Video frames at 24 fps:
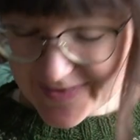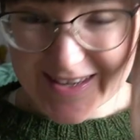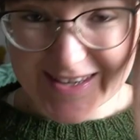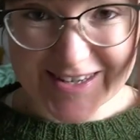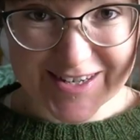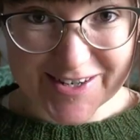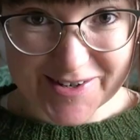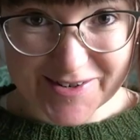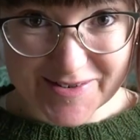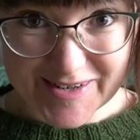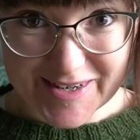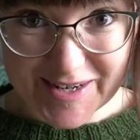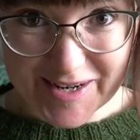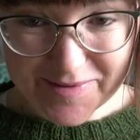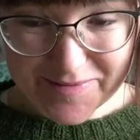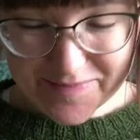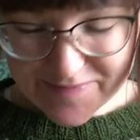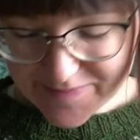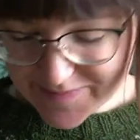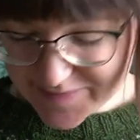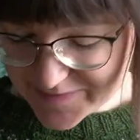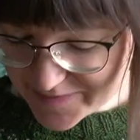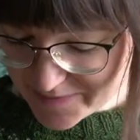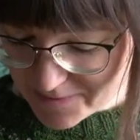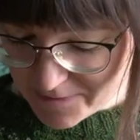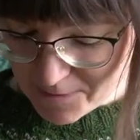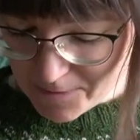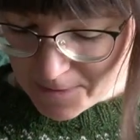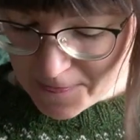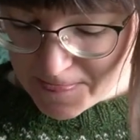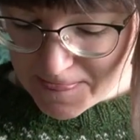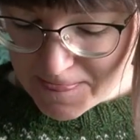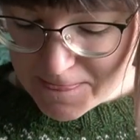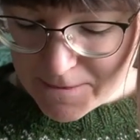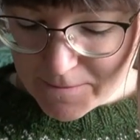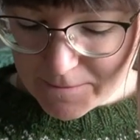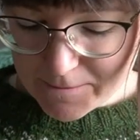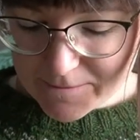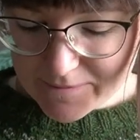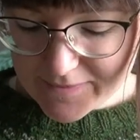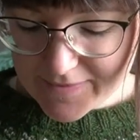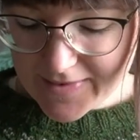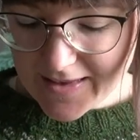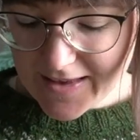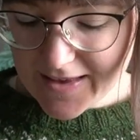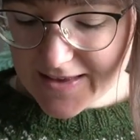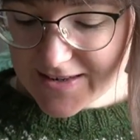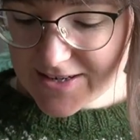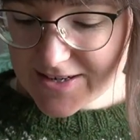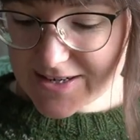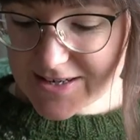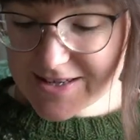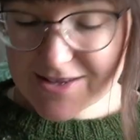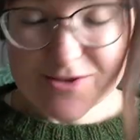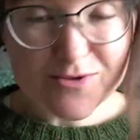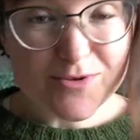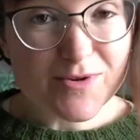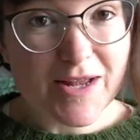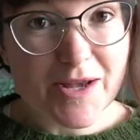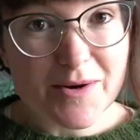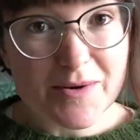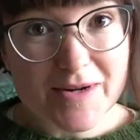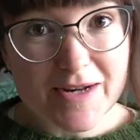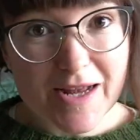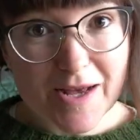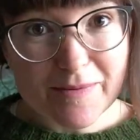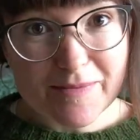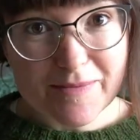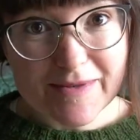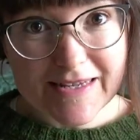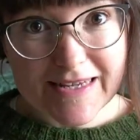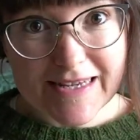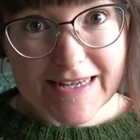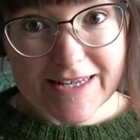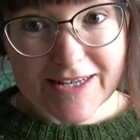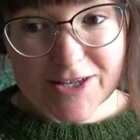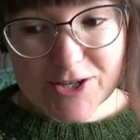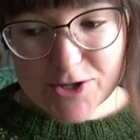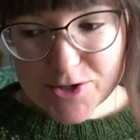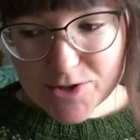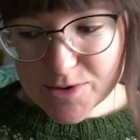is showing up. Just thought I would update